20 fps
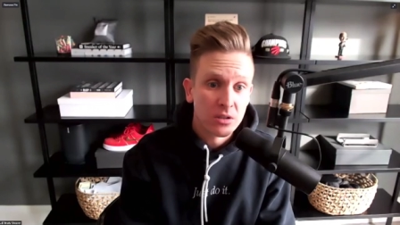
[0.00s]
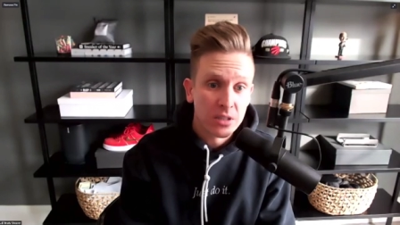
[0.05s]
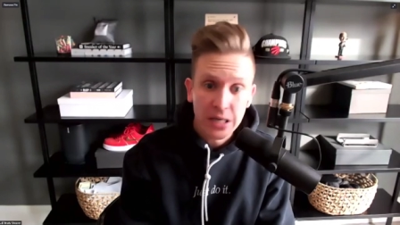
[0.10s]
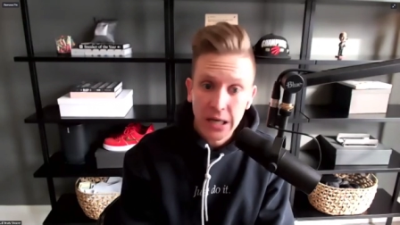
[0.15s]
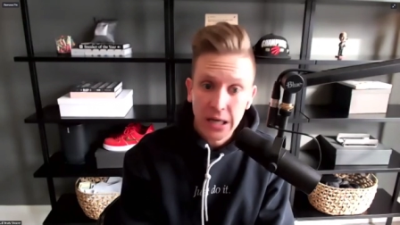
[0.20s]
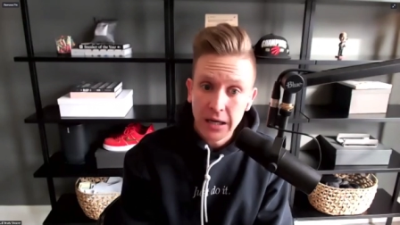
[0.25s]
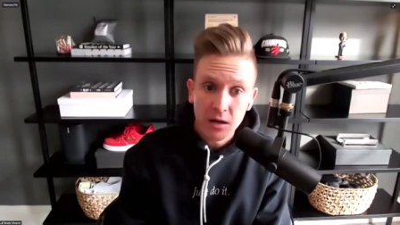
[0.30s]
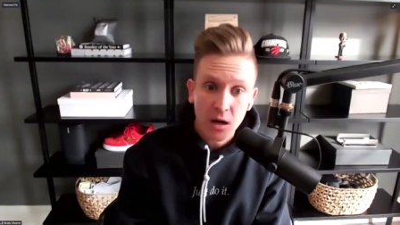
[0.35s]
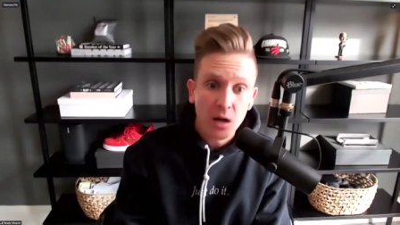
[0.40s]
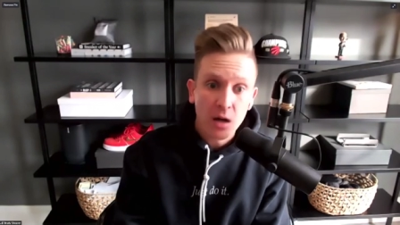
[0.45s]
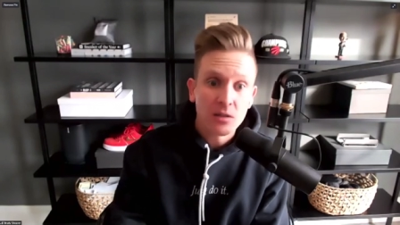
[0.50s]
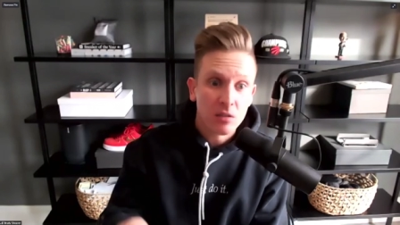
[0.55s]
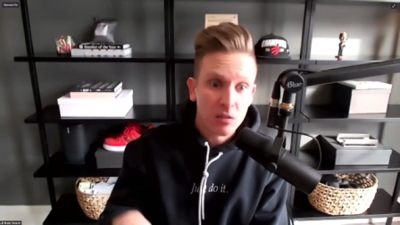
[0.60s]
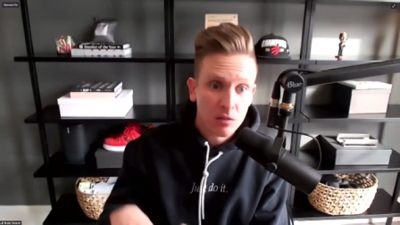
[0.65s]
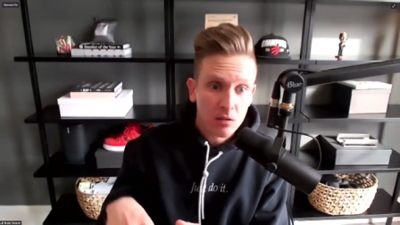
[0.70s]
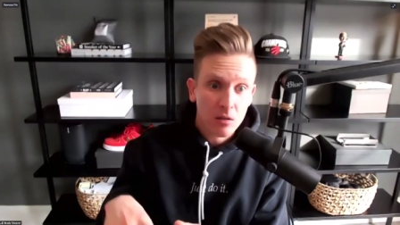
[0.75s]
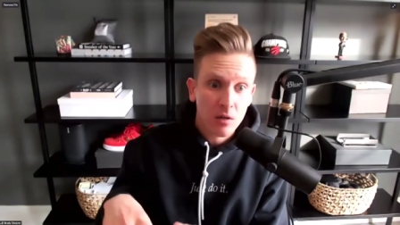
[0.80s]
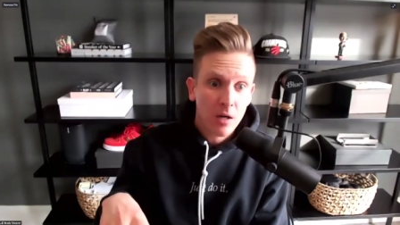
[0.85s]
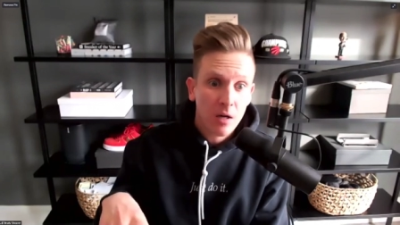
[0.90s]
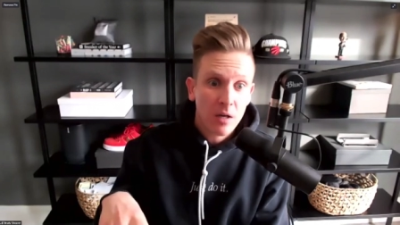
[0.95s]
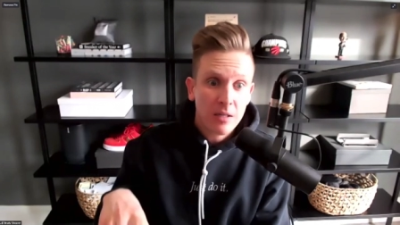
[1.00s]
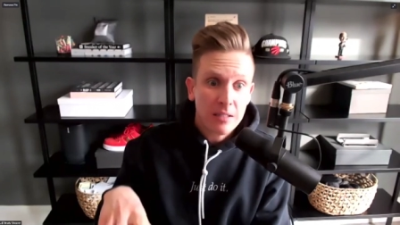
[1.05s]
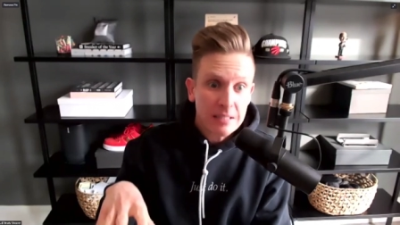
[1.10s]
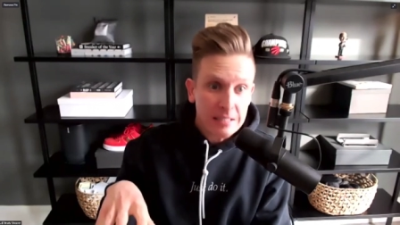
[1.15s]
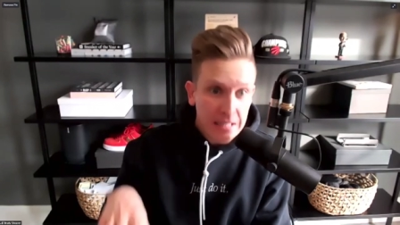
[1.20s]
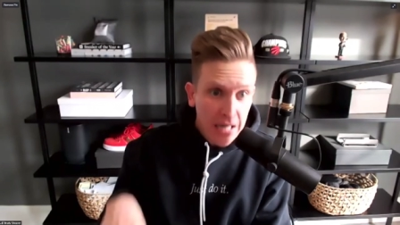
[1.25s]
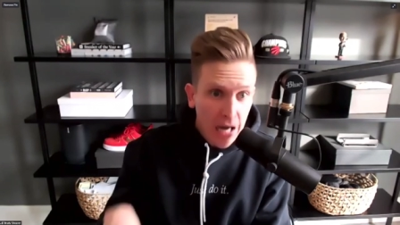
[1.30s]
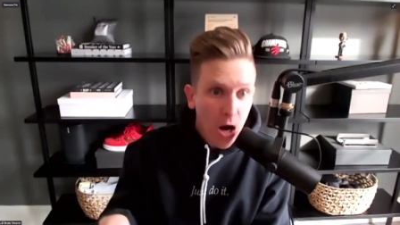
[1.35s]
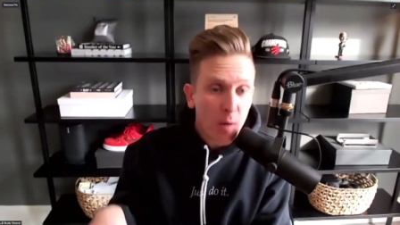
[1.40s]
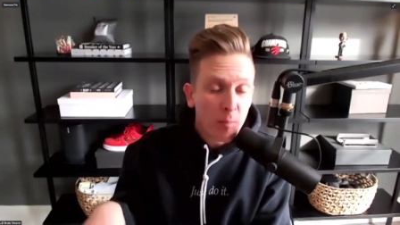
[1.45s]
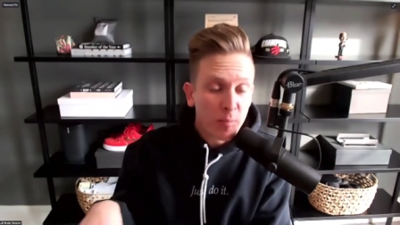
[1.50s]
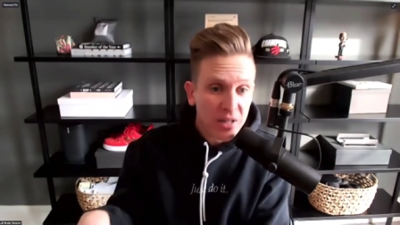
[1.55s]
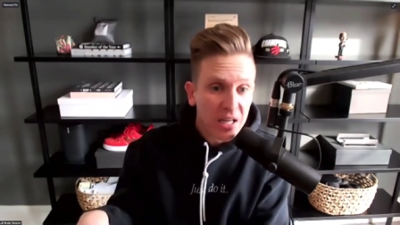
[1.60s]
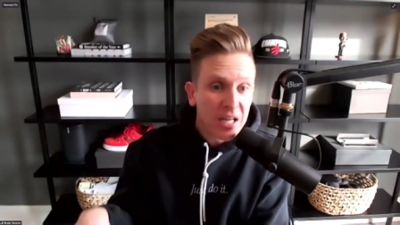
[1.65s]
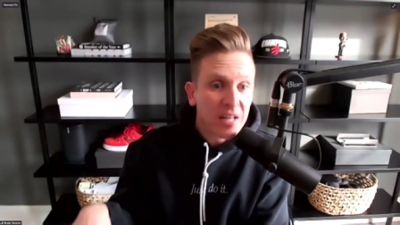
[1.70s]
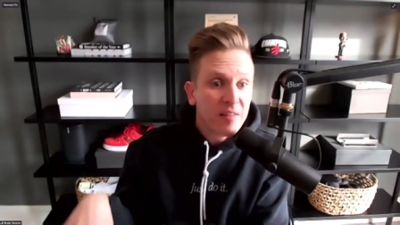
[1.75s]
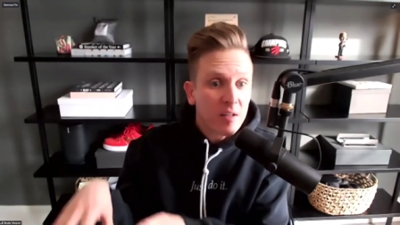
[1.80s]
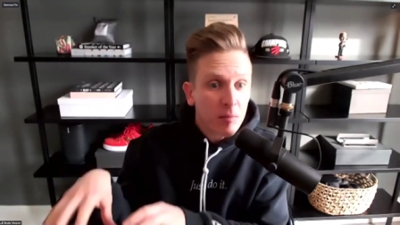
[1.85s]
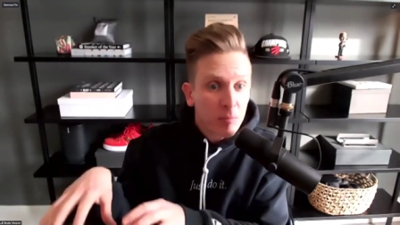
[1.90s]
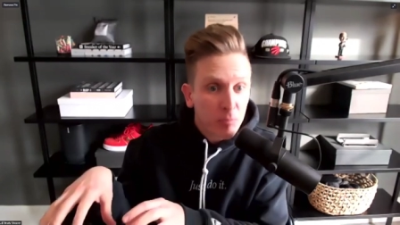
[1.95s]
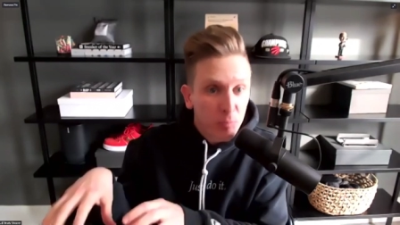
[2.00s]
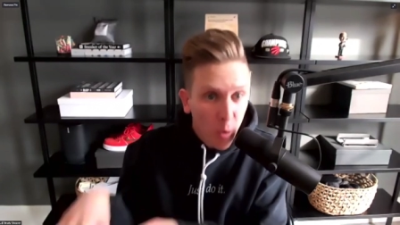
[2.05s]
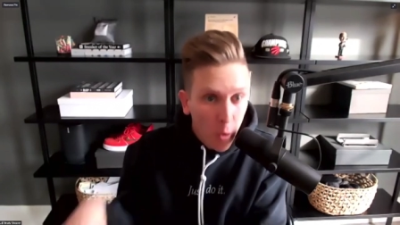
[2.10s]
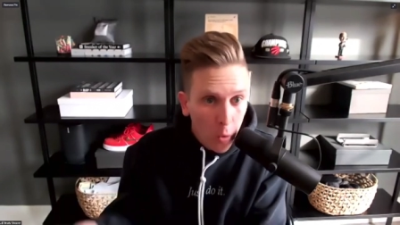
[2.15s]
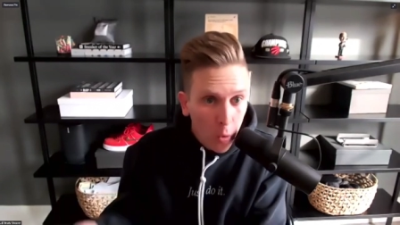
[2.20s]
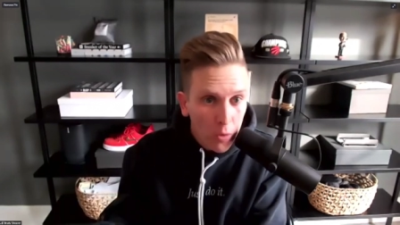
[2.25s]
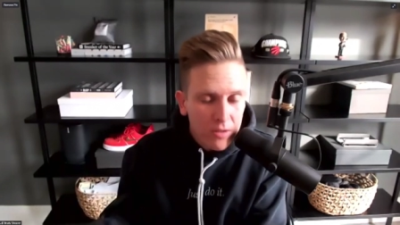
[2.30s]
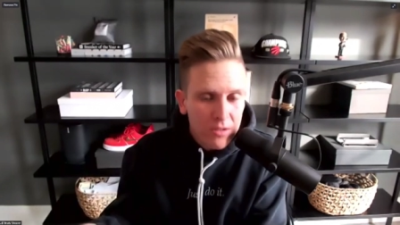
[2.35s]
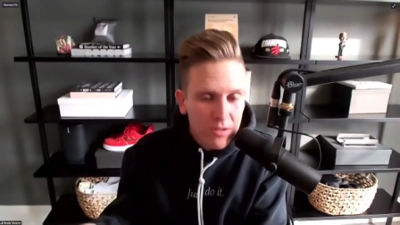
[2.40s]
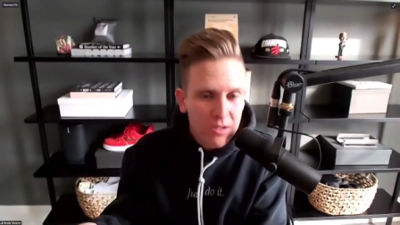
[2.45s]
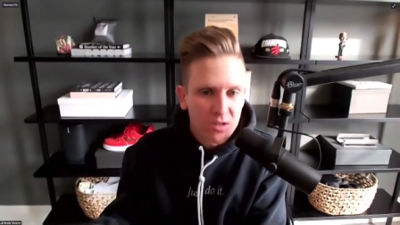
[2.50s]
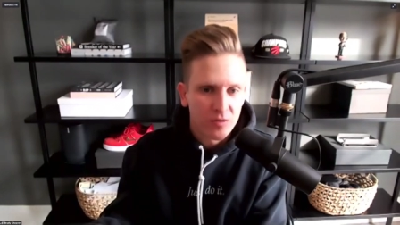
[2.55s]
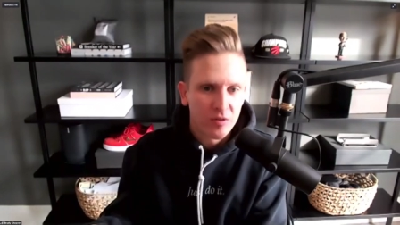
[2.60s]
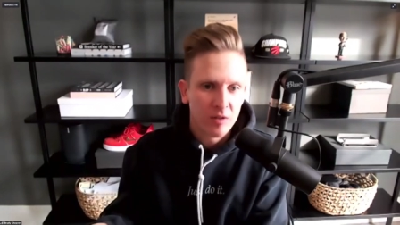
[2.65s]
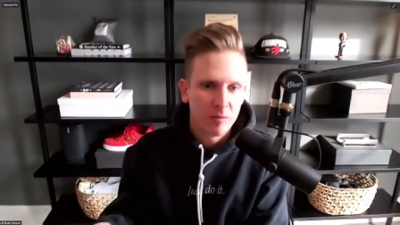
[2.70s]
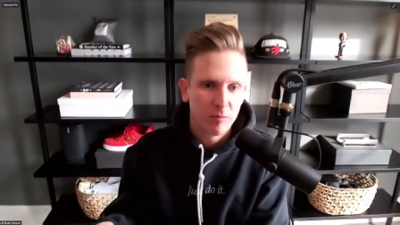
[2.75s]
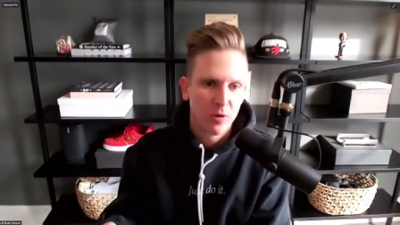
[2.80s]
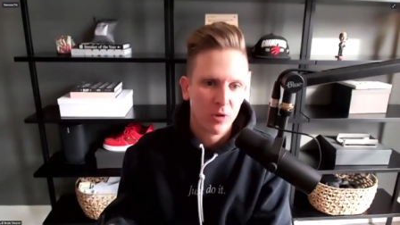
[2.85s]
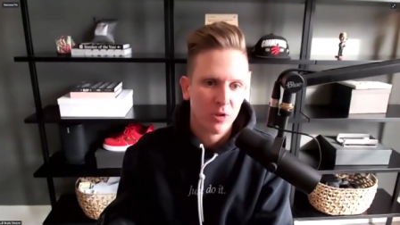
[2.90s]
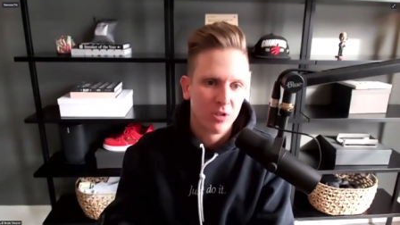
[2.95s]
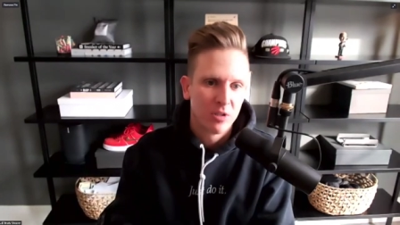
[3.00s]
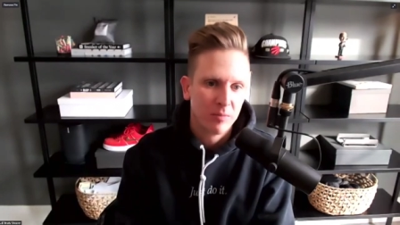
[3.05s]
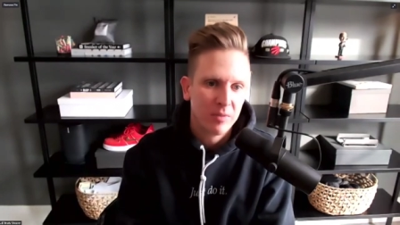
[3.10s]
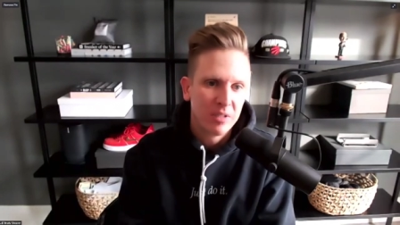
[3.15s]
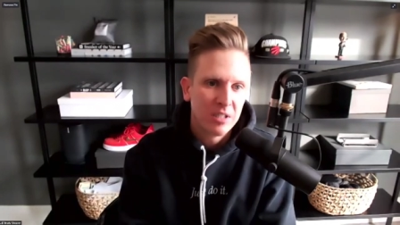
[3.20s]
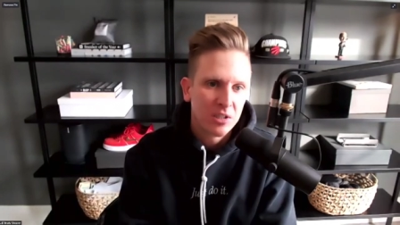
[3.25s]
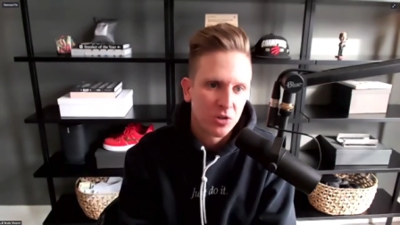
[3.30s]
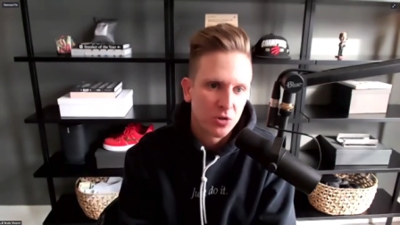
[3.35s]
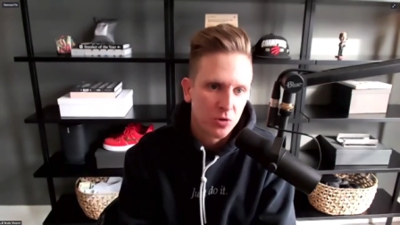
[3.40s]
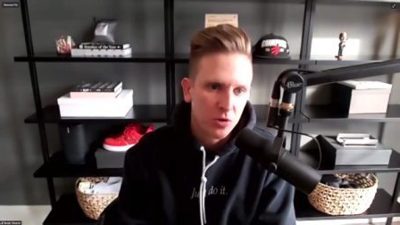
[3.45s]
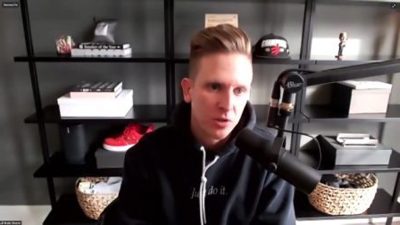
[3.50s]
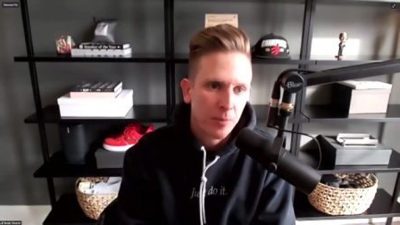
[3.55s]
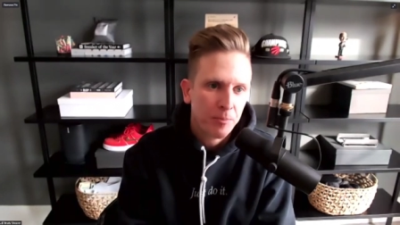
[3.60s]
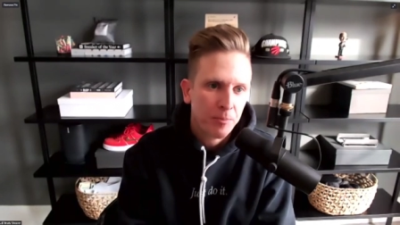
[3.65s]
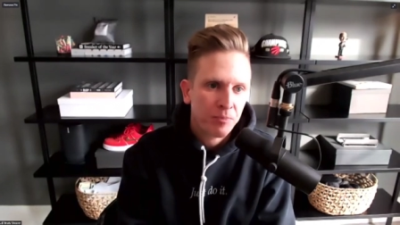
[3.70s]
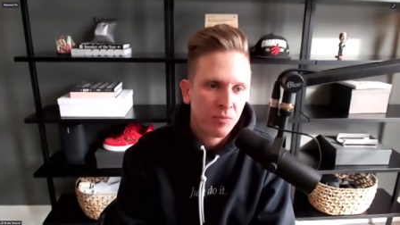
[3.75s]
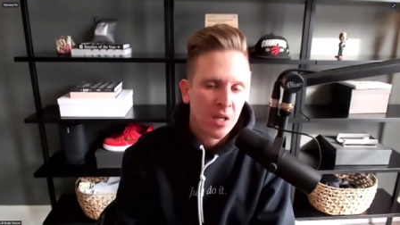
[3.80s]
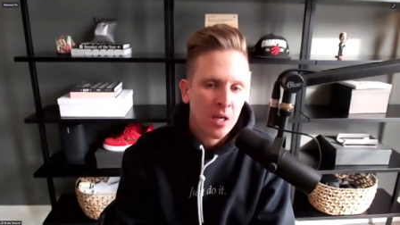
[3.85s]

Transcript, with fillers: Again, not to downplay the importance of in-person ministry, right.